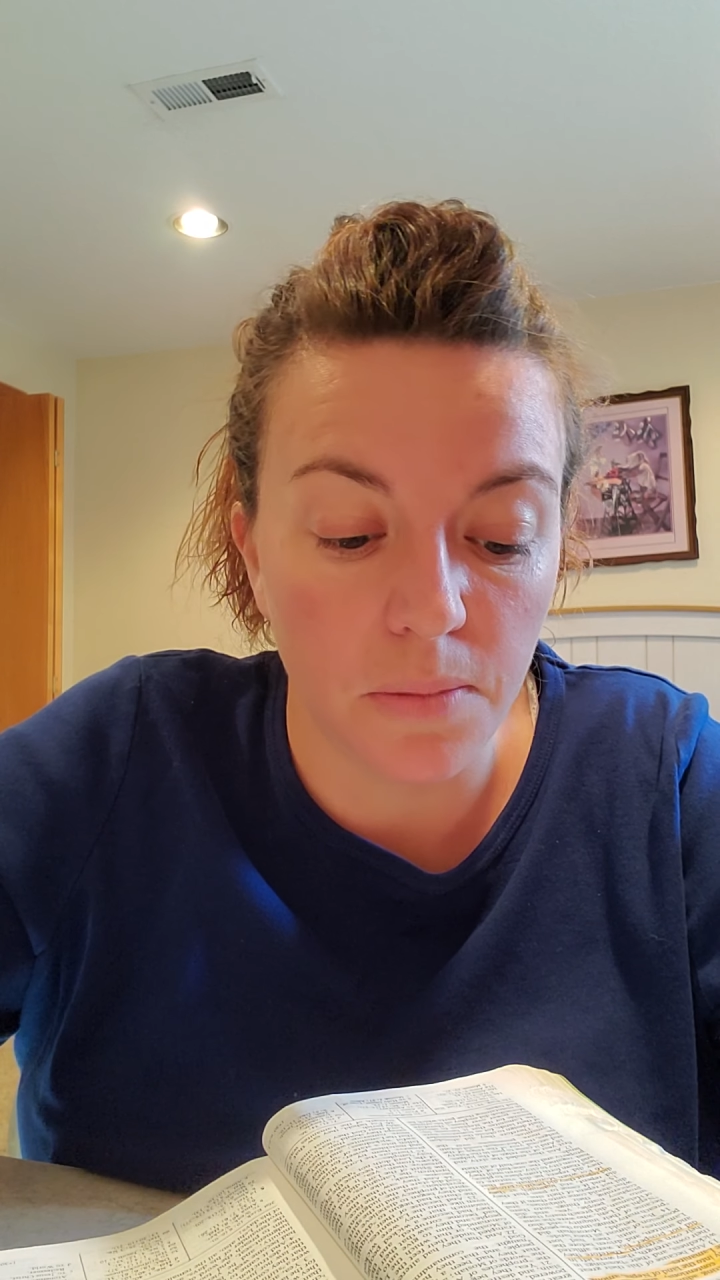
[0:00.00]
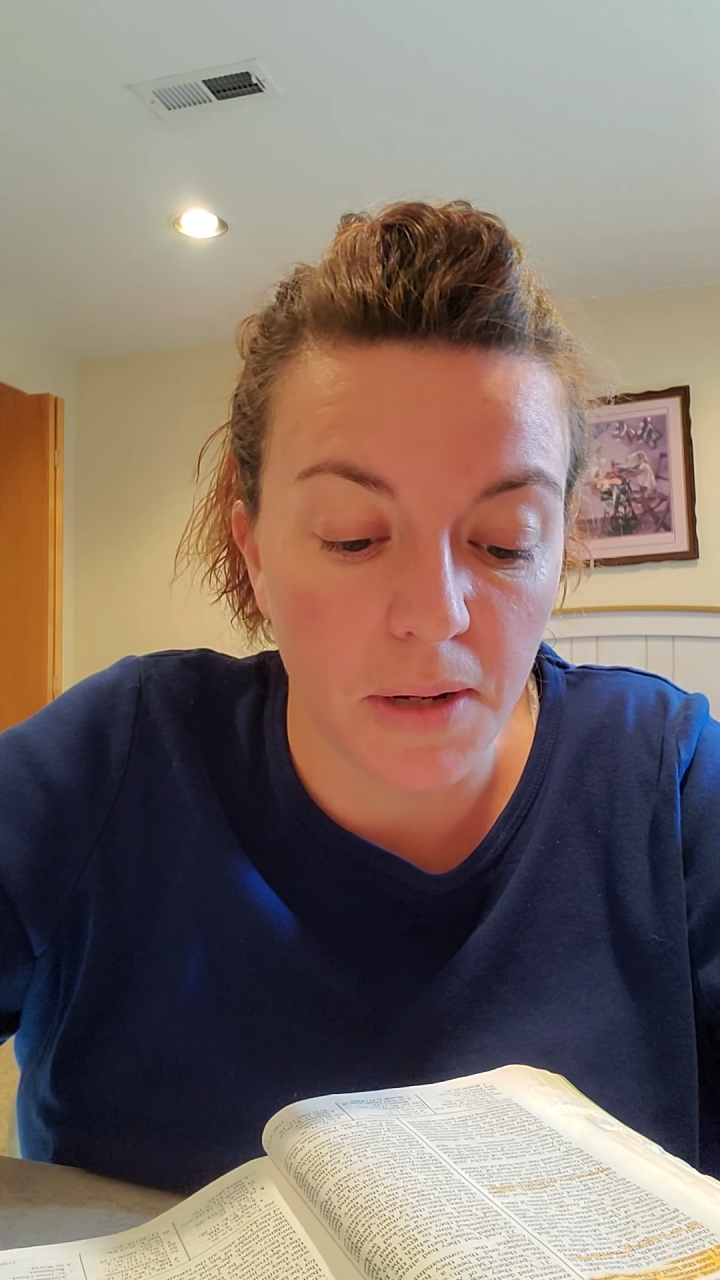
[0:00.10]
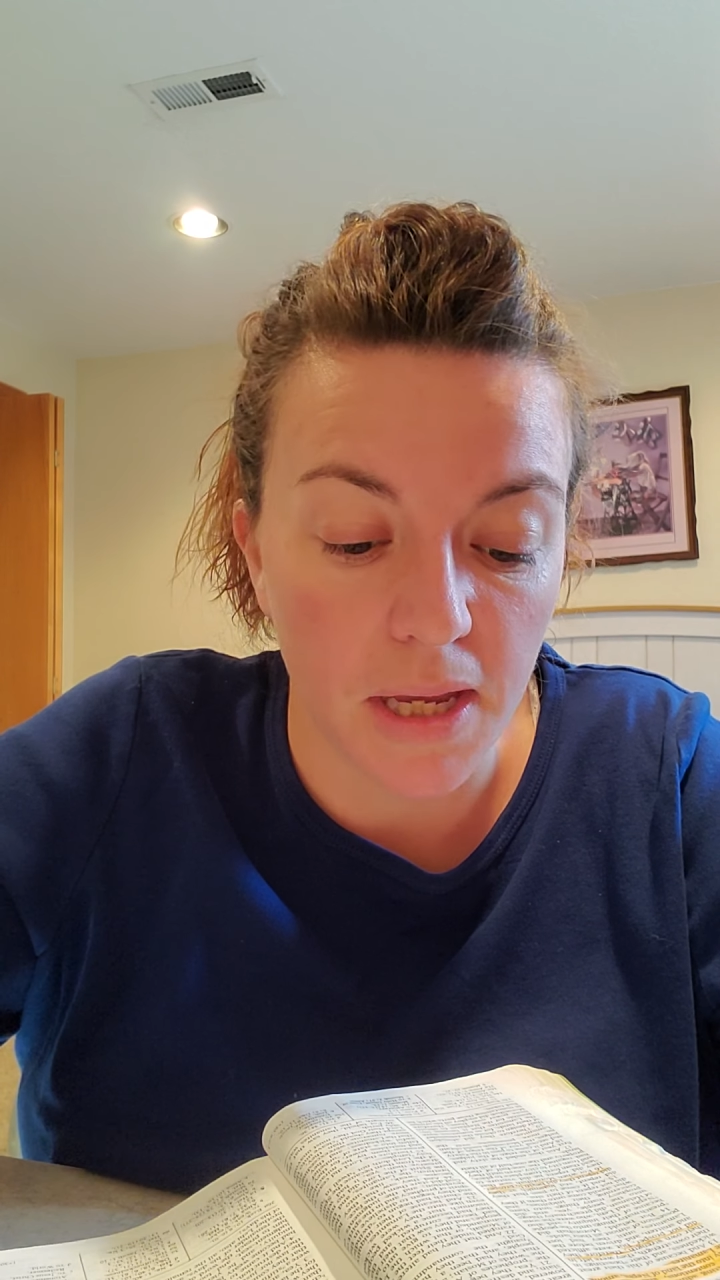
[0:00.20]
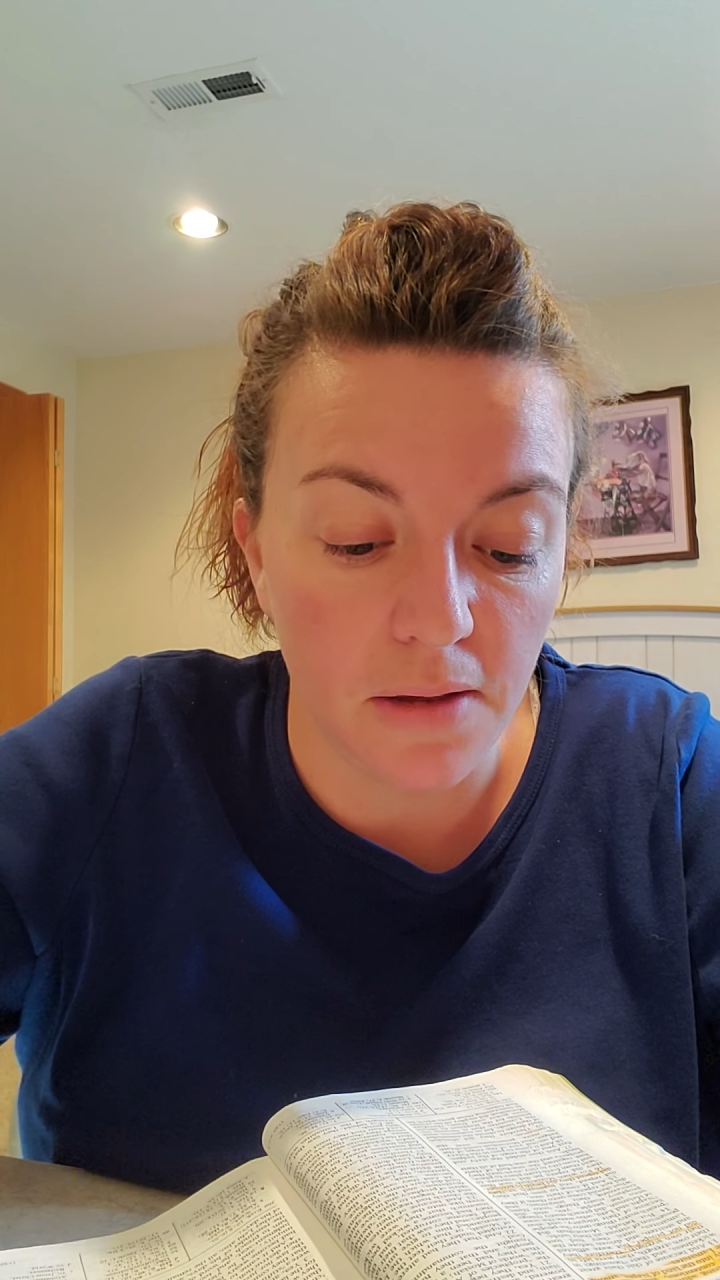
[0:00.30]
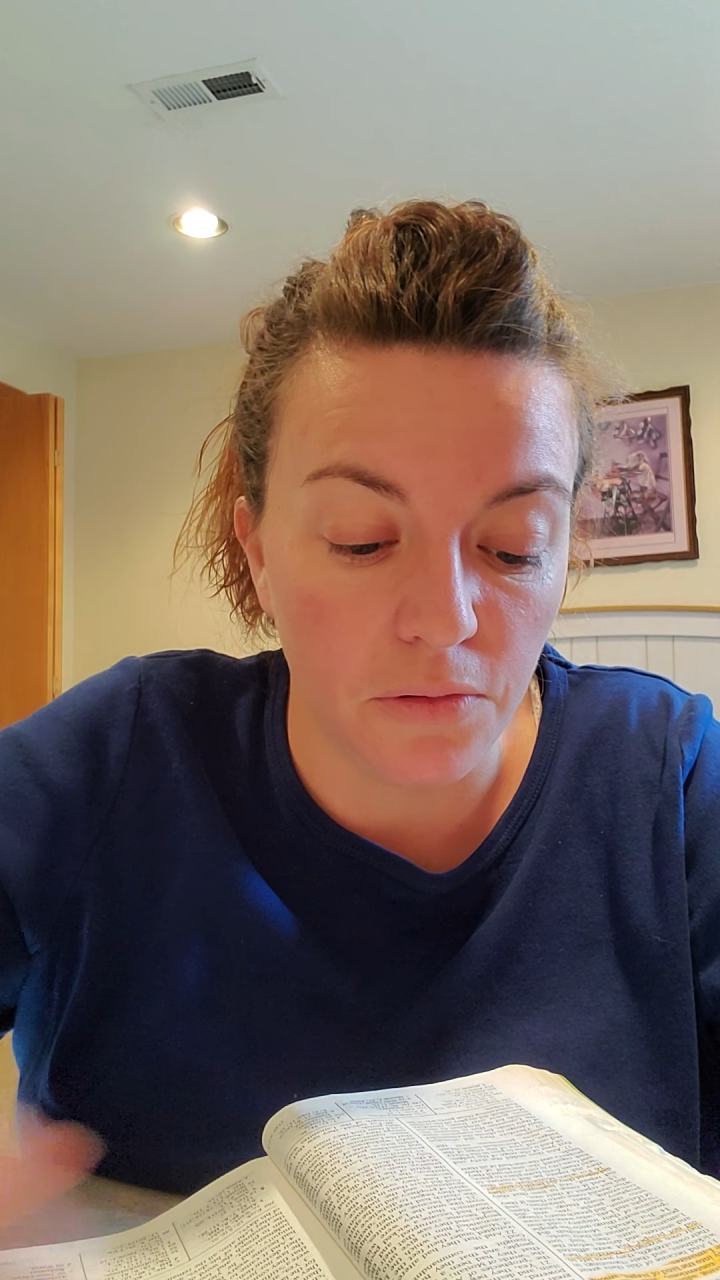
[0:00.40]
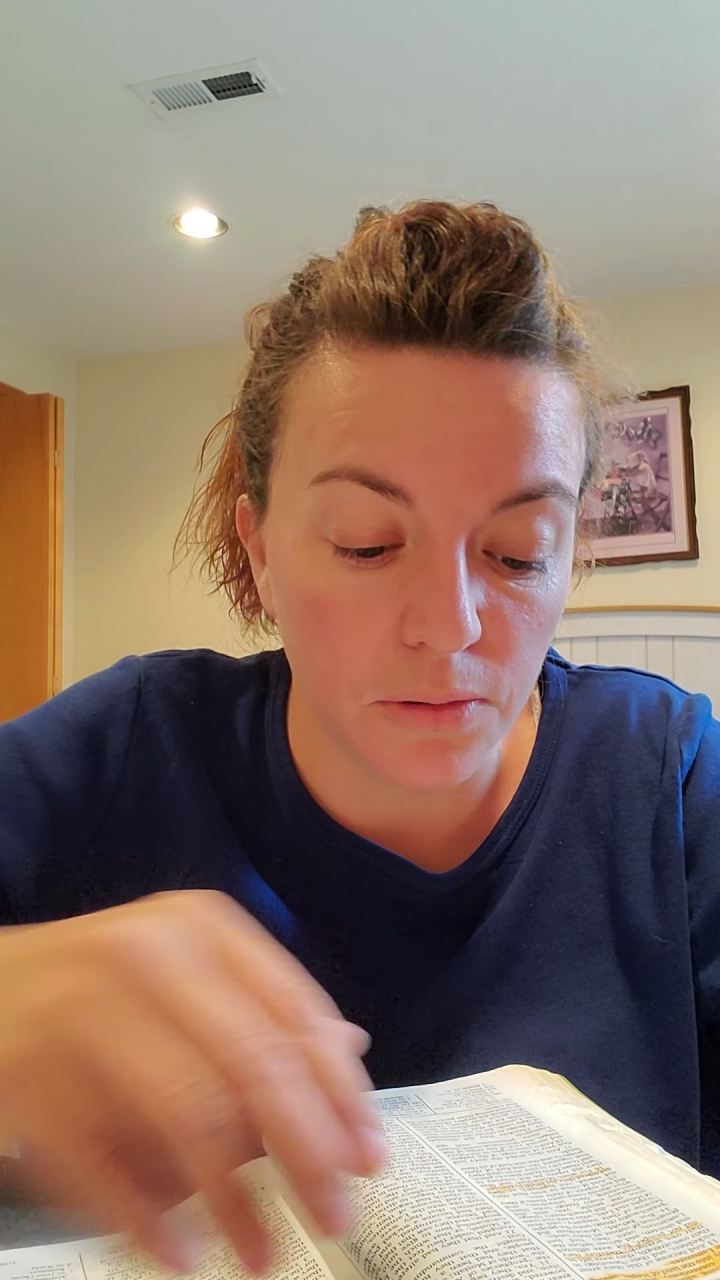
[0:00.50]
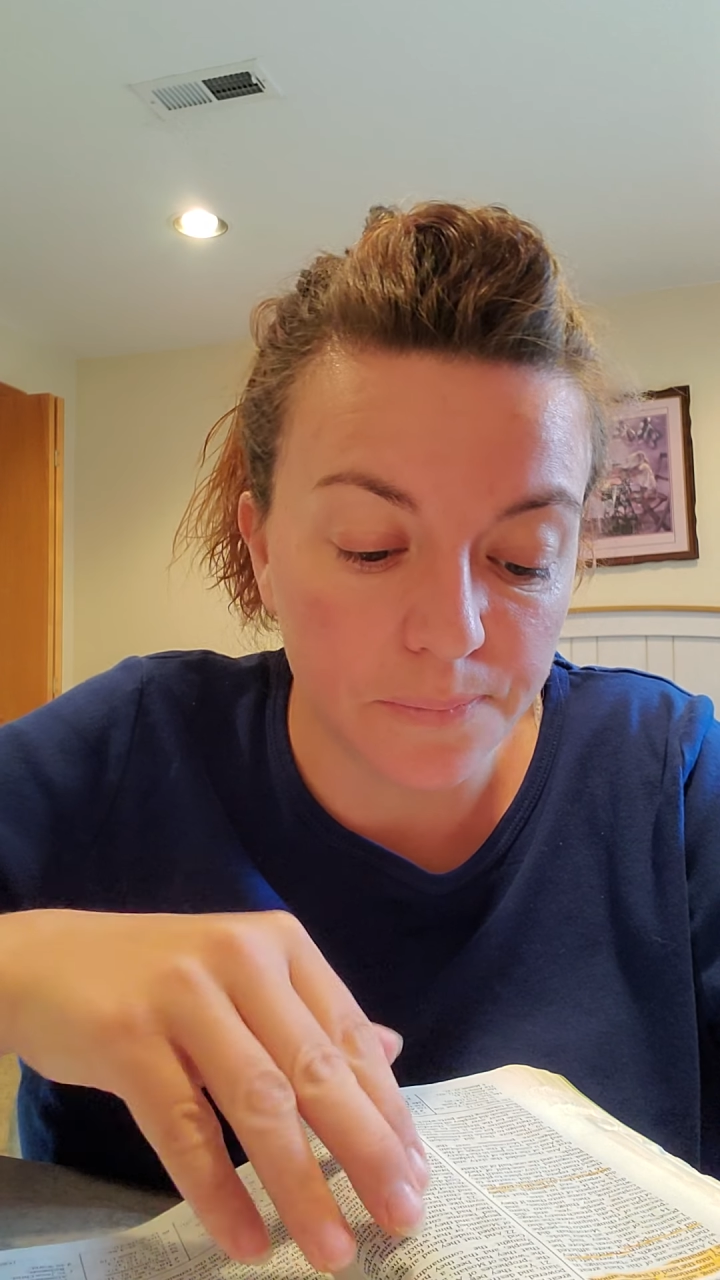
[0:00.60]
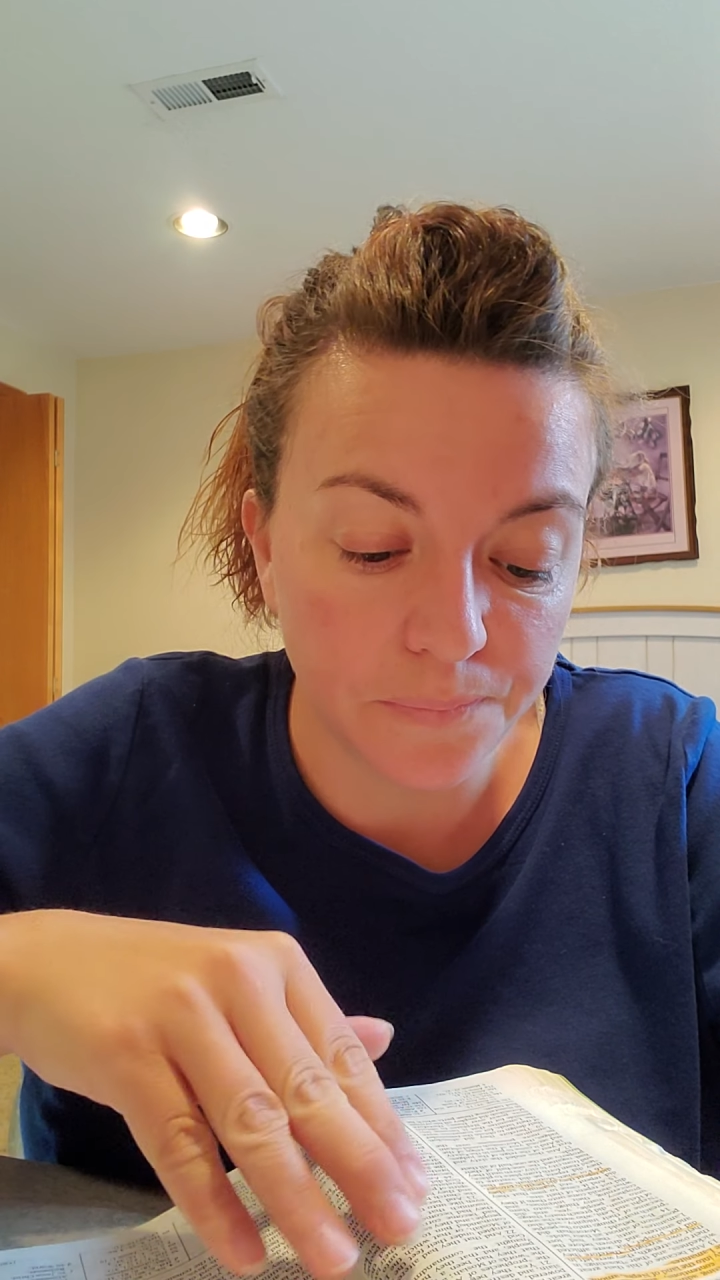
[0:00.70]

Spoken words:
by evil.